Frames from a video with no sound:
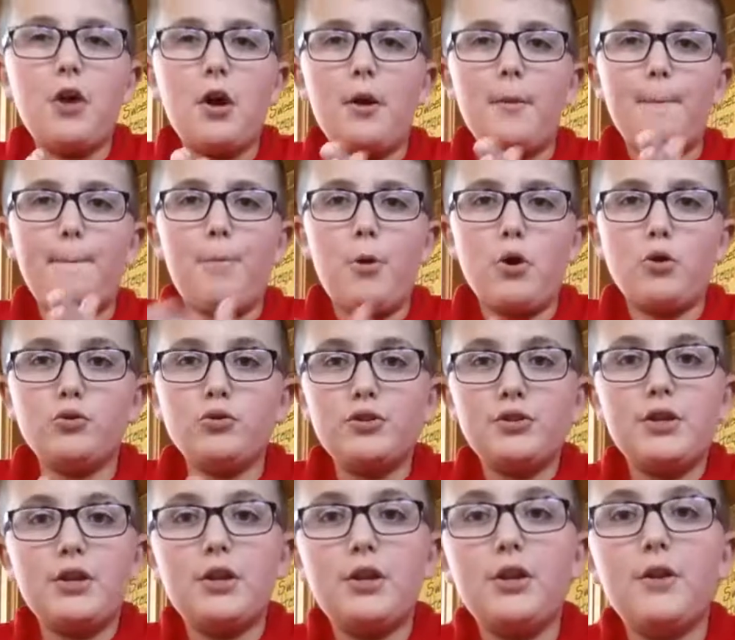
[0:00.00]
not
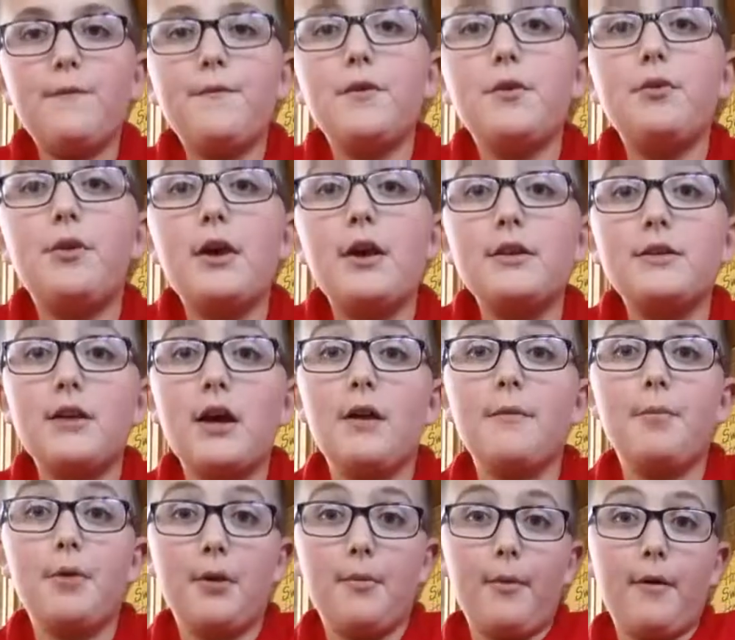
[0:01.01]
posted in a few days,
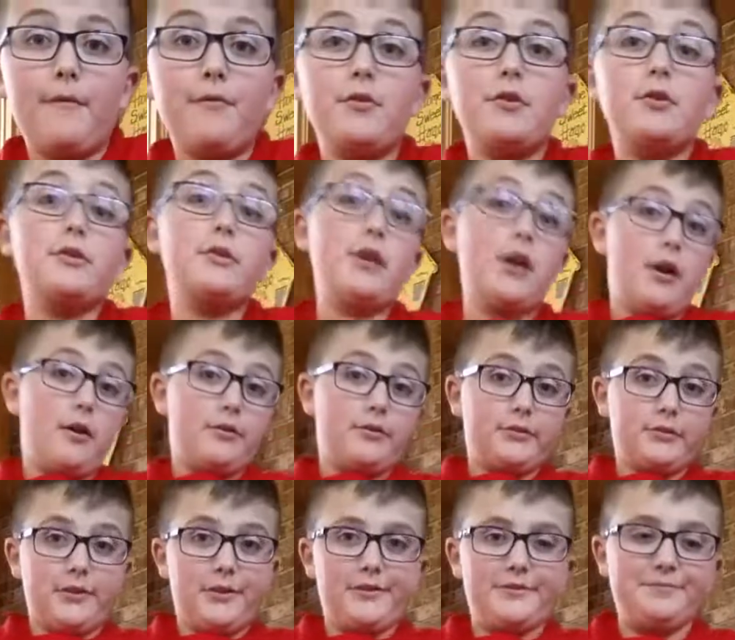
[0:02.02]
I've been at my friend's
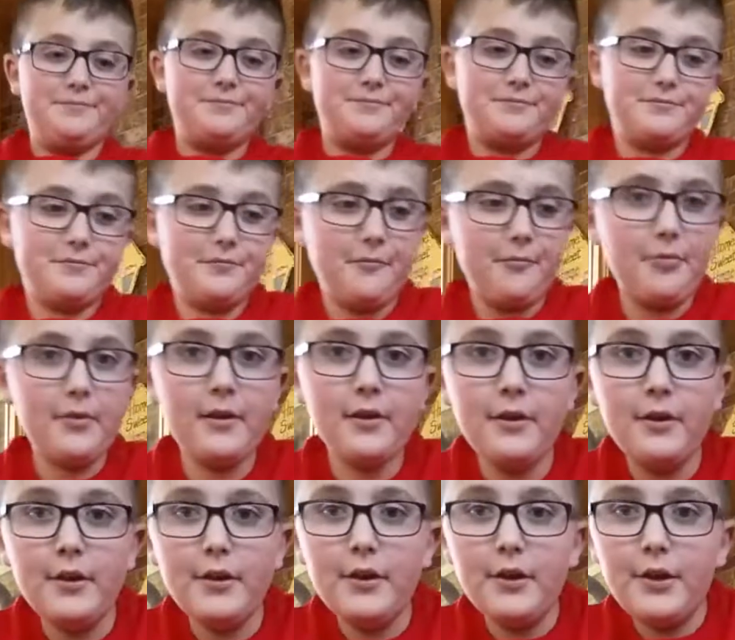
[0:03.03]
house and
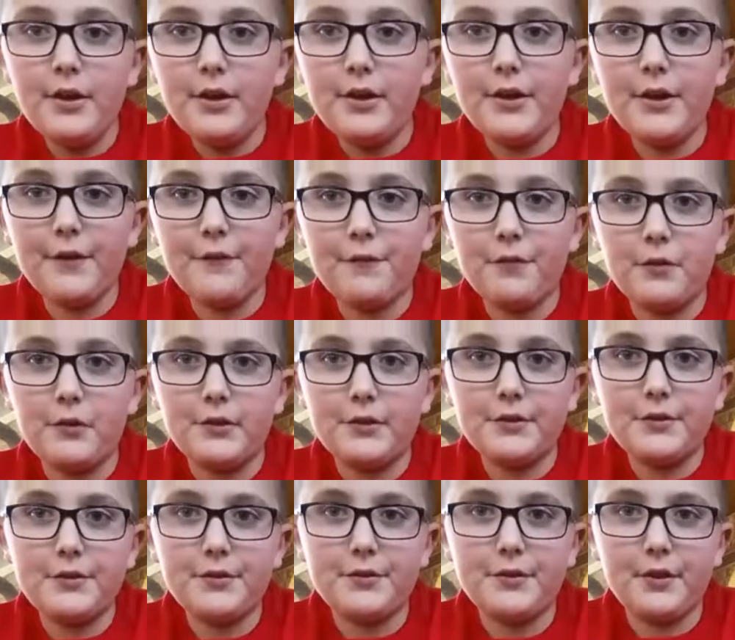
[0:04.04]

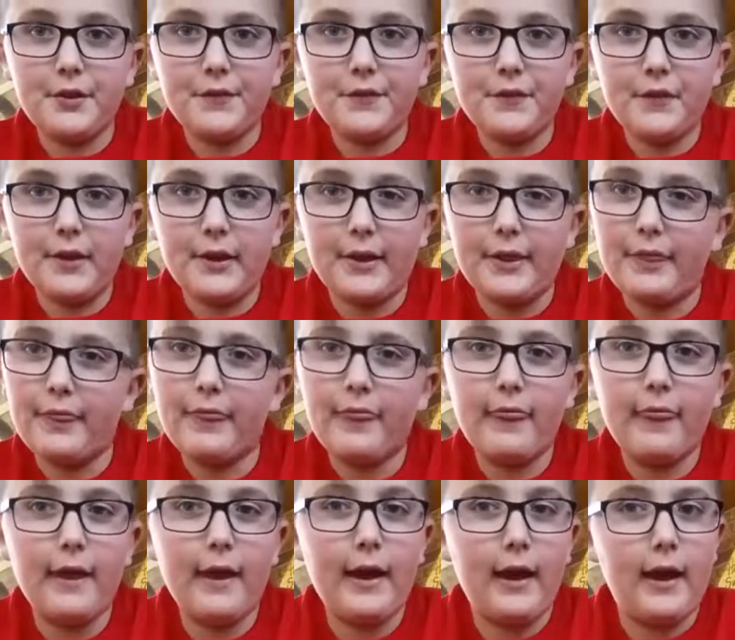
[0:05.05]
different stuff like
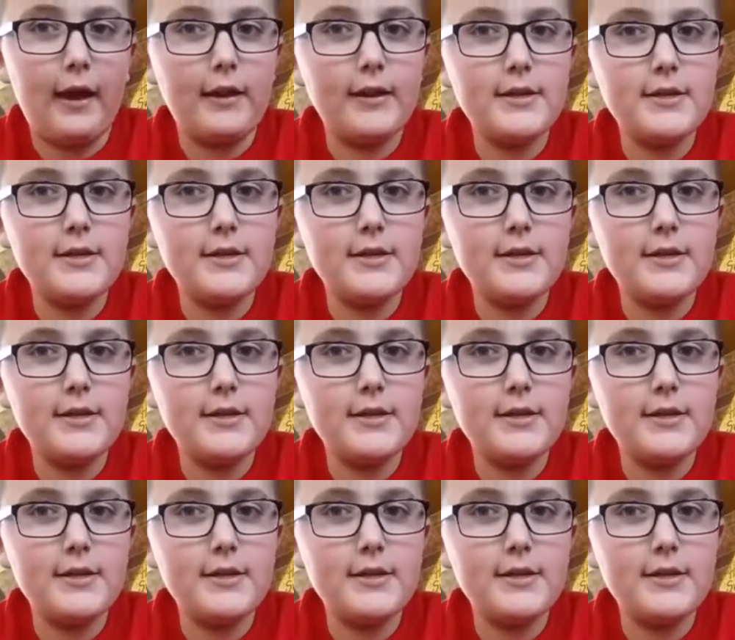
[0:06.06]
that.